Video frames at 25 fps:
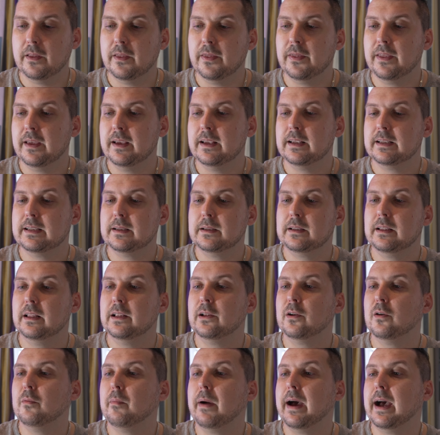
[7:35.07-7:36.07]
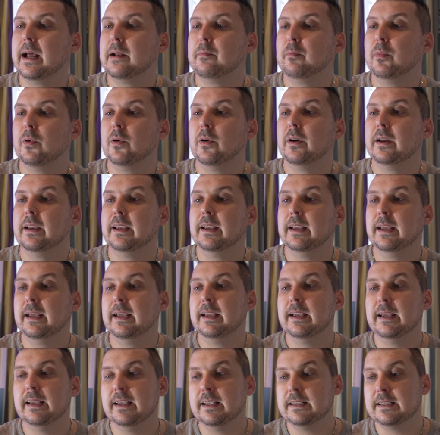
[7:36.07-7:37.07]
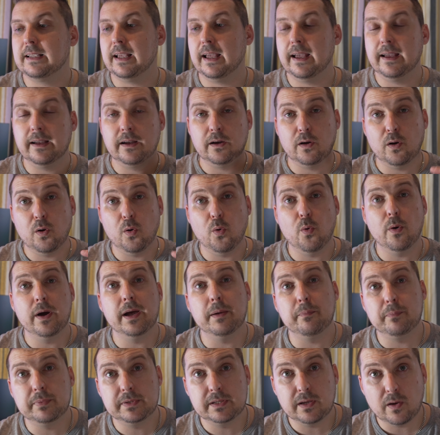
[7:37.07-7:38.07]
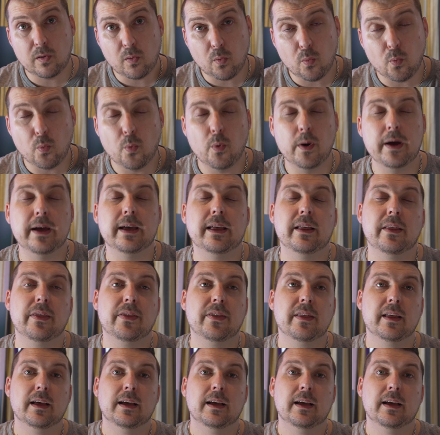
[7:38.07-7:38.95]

this little bad boy is equipped with